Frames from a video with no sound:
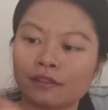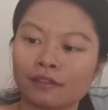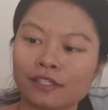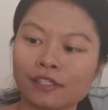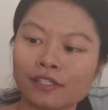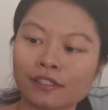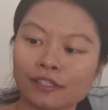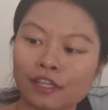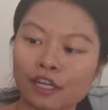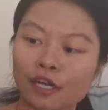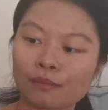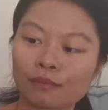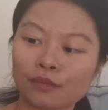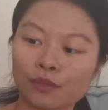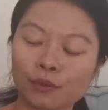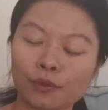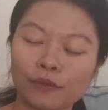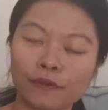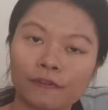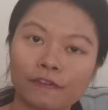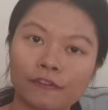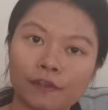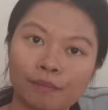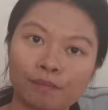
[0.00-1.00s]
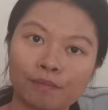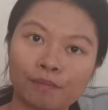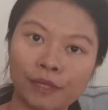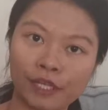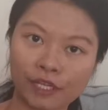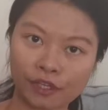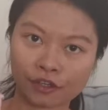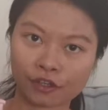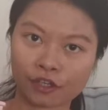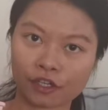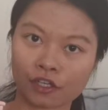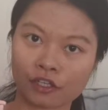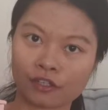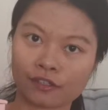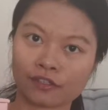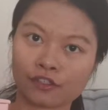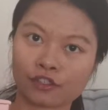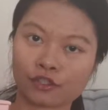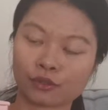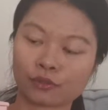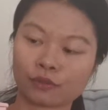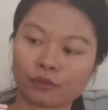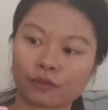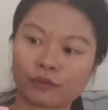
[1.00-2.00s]
This comes with a bigger
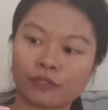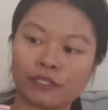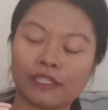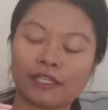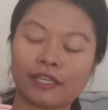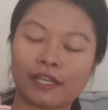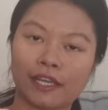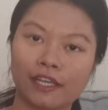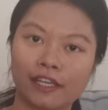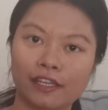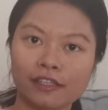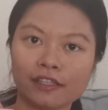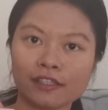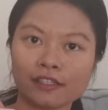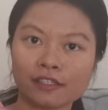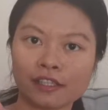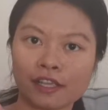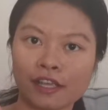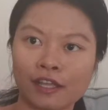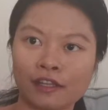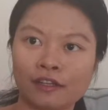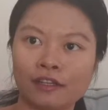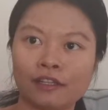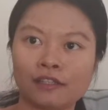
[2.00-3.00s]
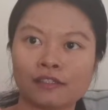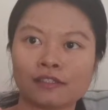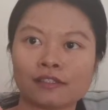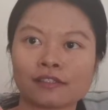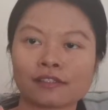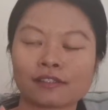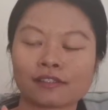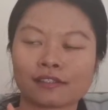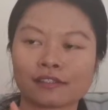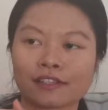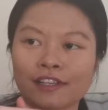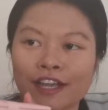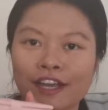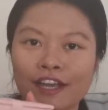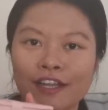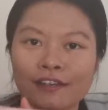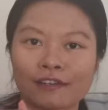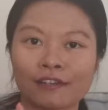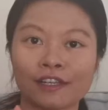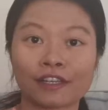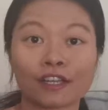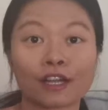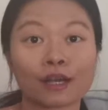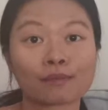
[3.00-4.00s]
jewelry case, and it
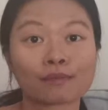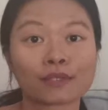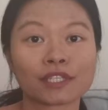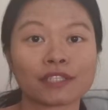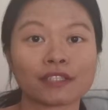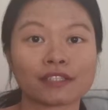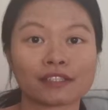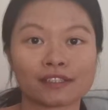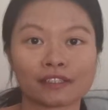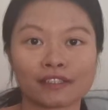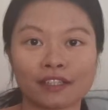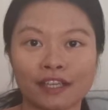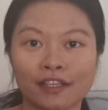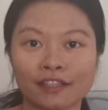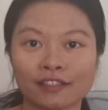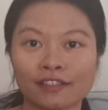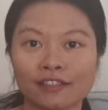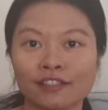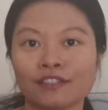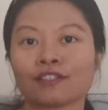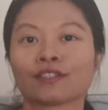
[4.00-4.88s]
comes in a set.